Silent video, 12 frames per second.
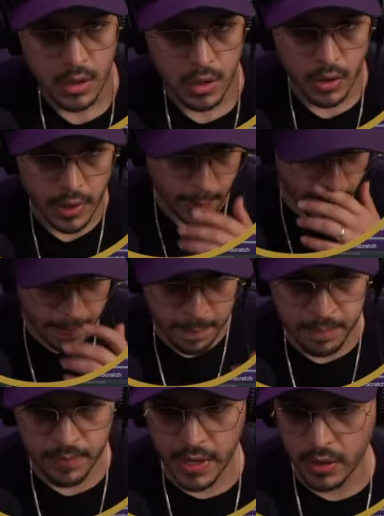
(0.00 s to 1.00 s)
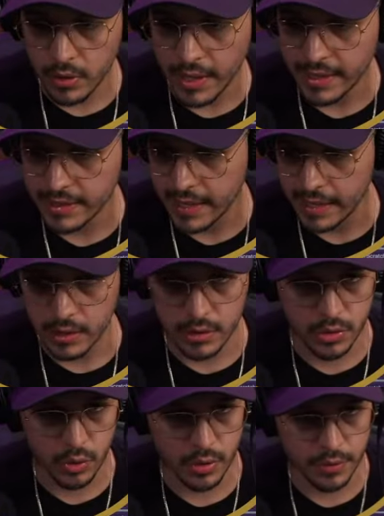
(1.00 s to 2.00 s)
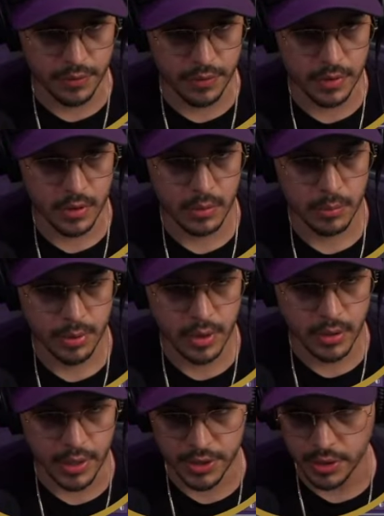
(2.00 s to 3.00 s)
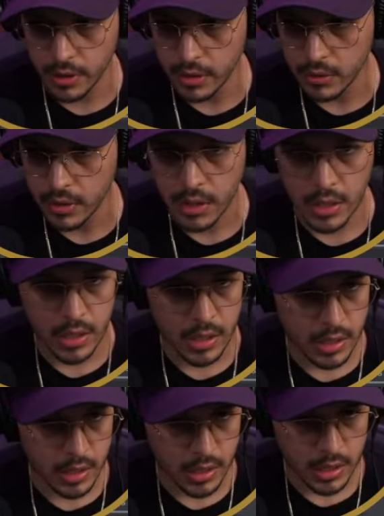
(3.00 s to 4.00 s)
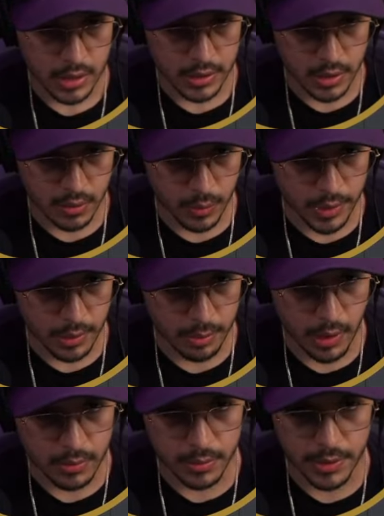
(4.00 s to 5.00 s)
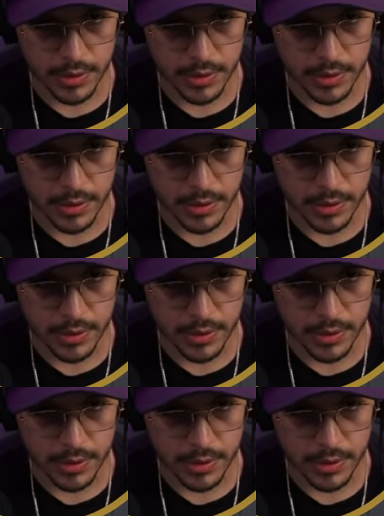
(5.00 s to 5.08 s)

Okay, I don't like that sort of progression though. And so what we could probably